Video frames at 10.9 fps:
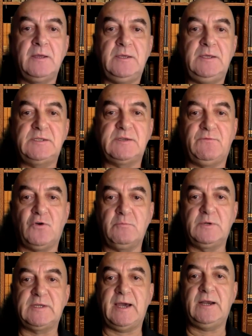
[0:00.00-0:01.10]
He is a
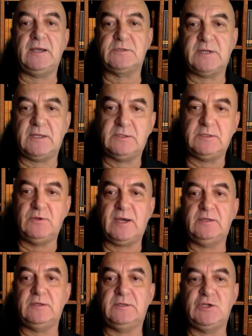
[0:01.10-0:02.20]
former director at the
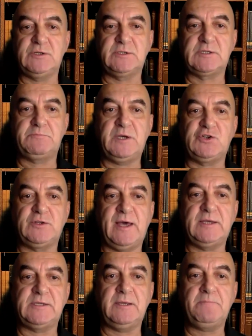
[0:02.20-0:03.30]
United Nations
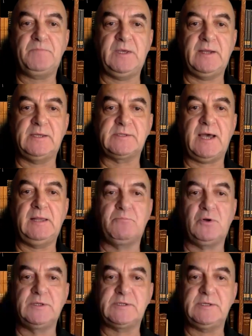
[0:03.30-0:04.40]
specializing in asylum
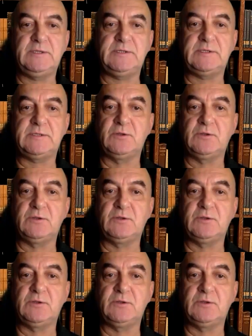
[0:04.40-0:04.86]
policies,